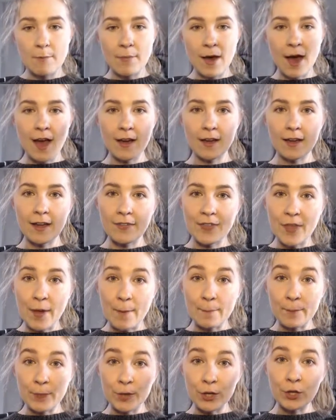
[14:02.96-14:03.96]
back and get
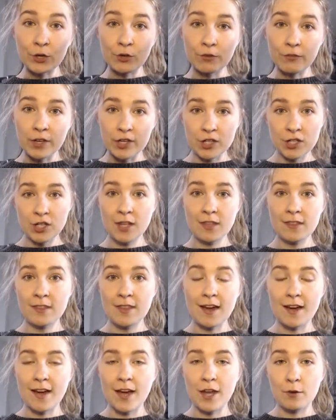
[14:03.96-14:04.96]
that bigger vision,
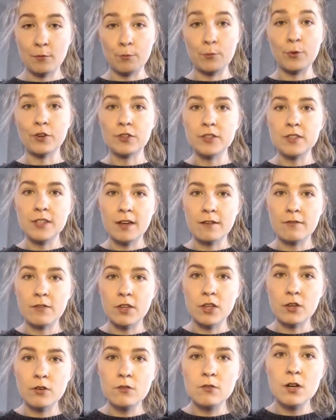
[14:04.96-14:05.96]
that kind of bird's eye
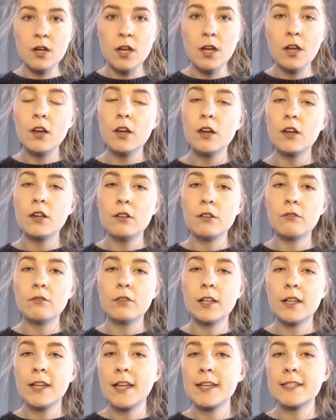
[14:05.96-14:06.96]
view, you'll
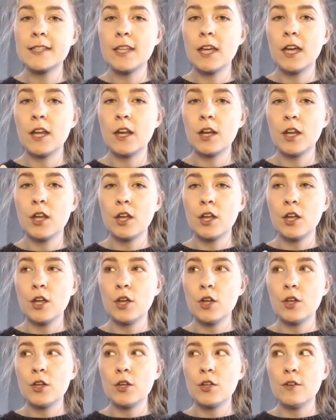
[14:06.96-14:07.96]
realize that
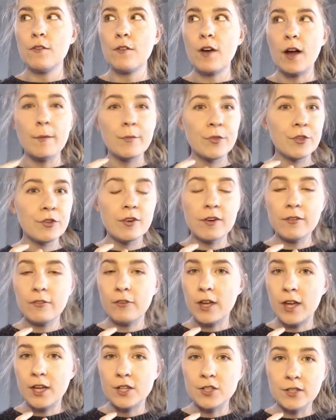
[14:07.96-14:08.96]
you've come through every
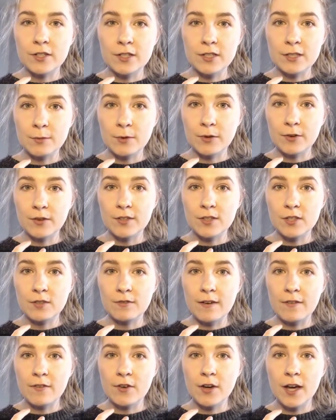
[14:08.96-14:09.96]
anxious experience you've
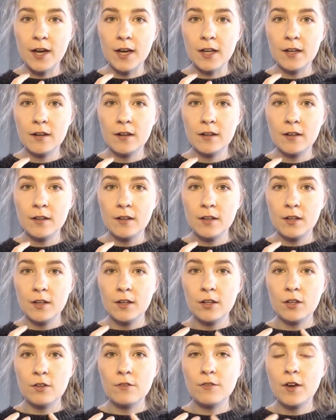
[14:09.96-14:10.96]
ever had.
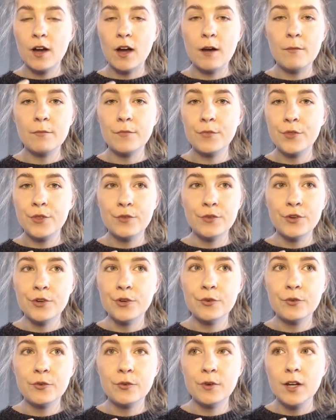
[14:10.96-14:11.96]
You've come
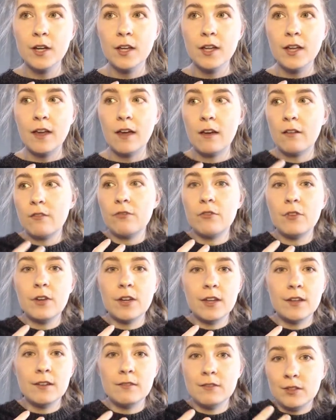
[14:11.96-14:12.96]
through
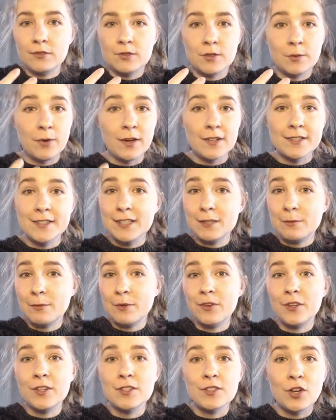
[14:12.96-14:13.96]
every depressed
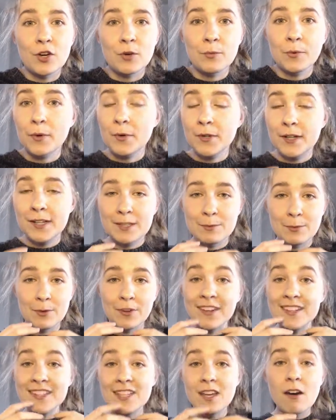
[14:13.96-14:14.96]
experience, heartbroken
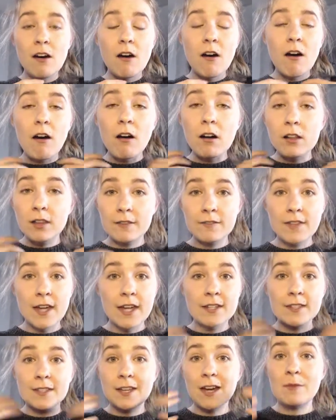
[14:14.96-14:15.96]
experience. All of that
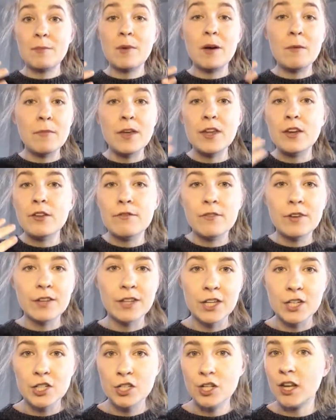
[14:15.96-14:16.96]
has come up, made you feel
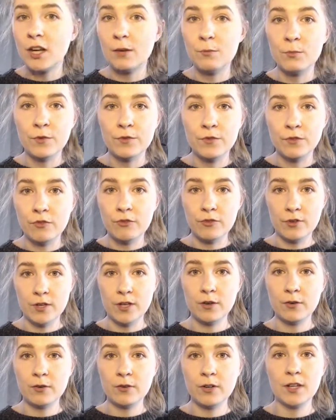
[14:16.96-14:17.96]
like shit, and moved through
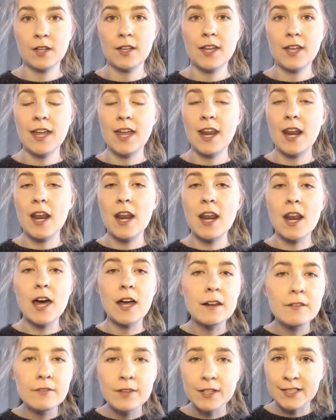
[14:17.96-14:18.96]
you. None
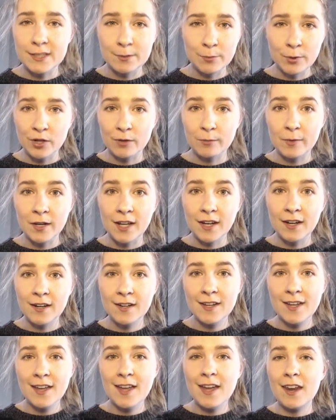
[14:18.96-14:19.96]
of it is permanent.
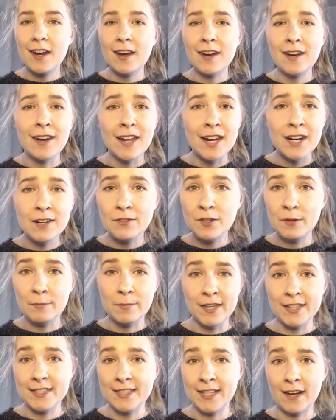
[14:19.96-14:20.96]
None of it
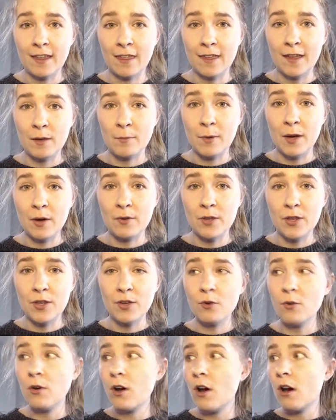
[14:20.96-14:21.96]
means anything about
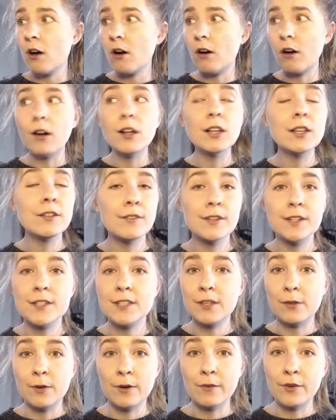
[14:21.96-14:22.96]
you. All of it is
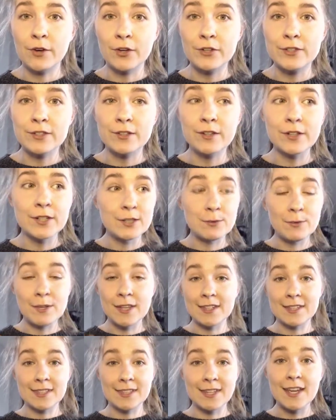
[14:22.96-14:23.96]
universal because we
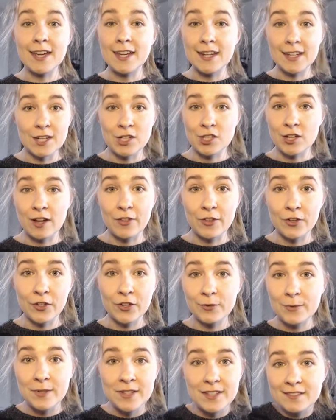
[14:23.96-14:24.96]
can see it in each other.
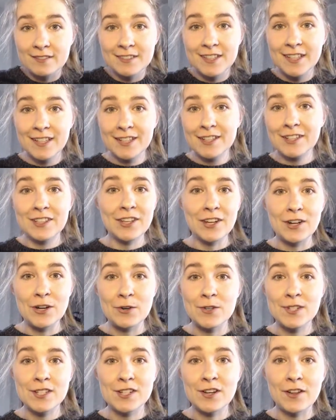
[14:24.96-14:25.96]

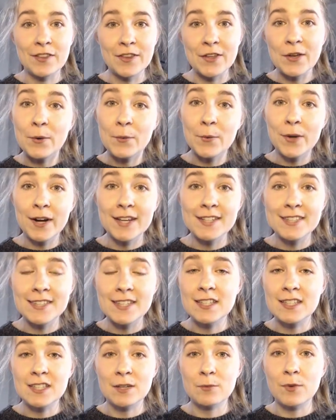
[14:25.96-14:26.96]
It's not like when I see
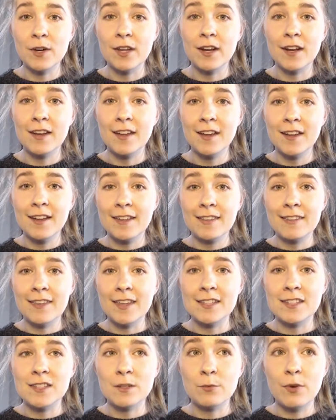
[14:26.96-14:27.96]
someone
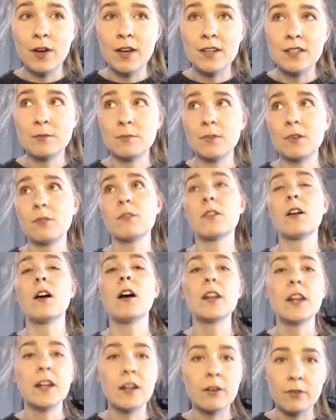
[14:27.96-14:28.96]
that's depressed, I'm like, well, God,
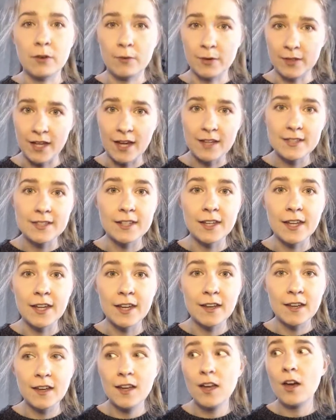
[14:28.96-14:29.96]
I don't know what that's like.
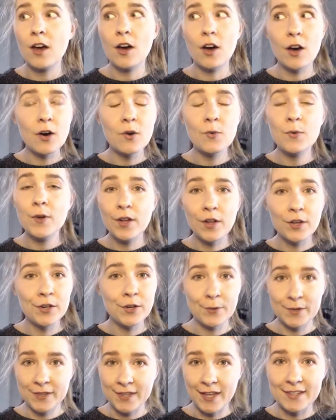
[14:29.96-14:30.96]
Oh, we all know
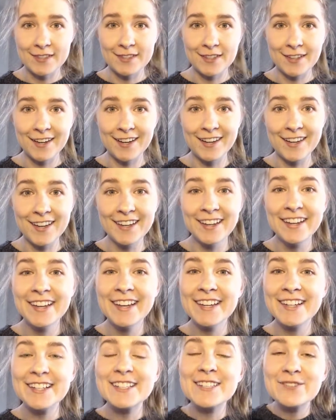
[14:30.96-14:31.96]
what that's like
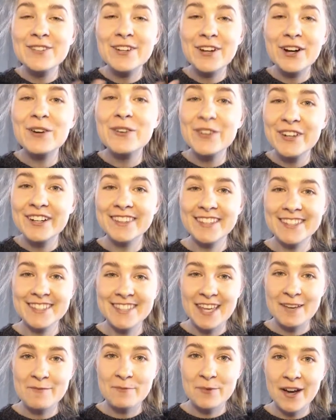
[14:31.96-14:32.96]
because we all work the
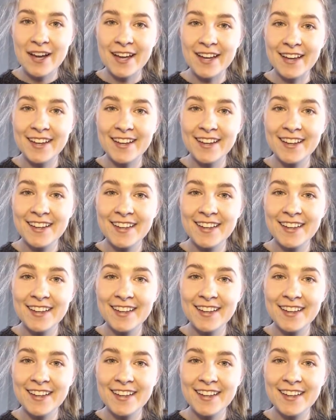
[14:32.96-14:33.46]
same way.